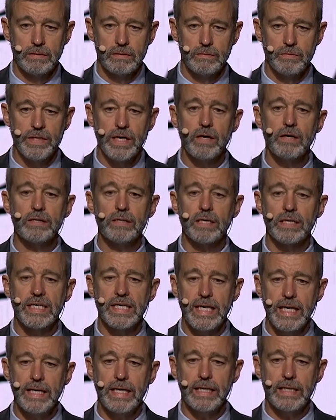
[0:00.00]
We are the
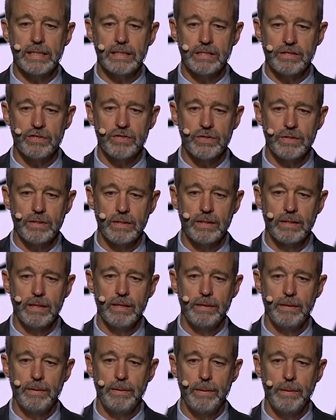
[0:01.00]
king's
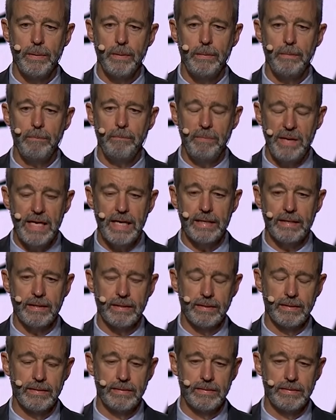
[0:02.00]
men.